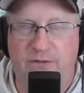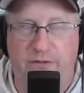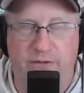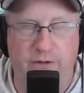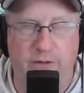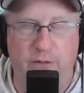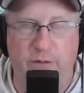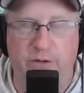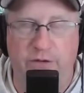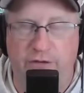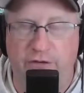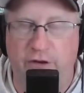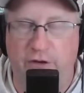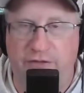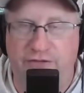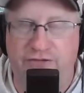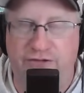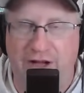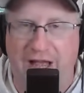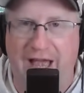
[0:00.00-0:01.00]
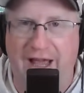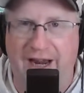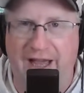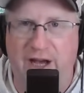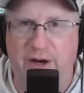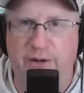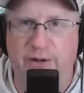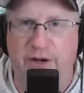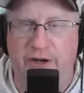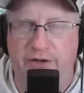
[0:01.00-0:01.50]
She was
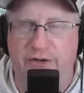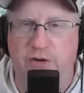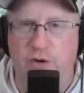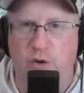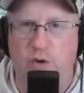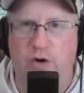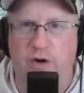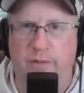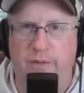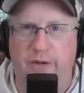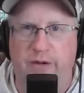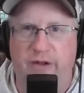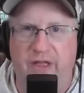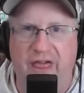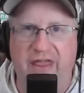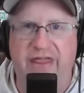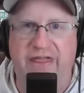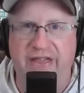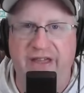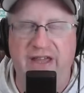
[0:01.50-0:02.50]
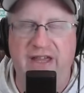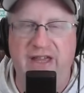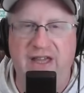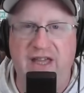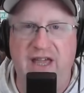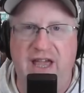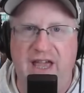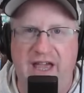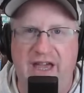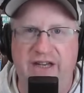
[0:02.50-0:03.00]
flat-out adorable.
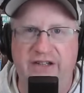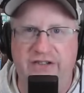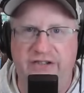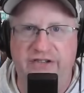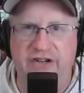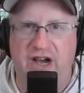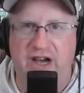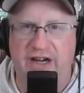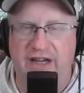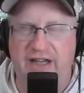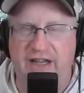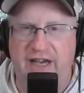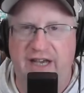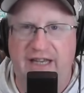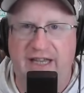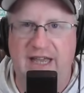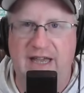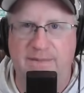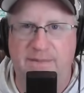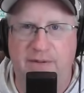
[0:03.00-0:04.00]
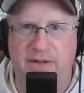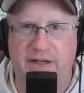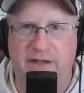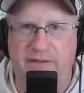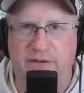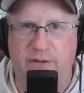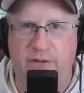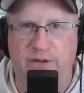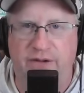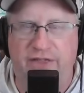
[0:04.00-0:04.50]
V and Johnny. I can't
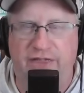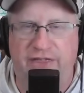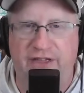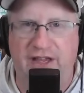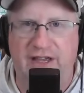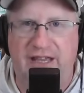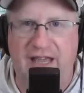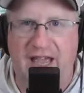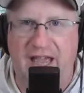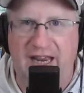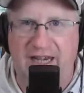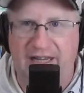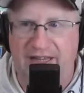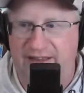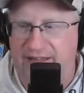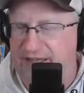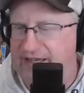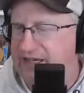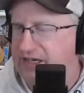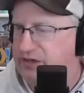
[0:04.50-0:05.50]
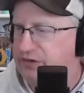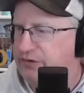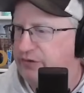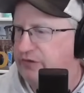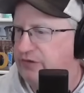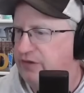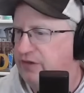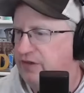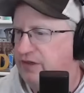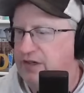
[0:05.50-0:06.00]
believe you would think anything
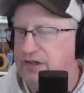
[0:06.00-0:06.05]
else.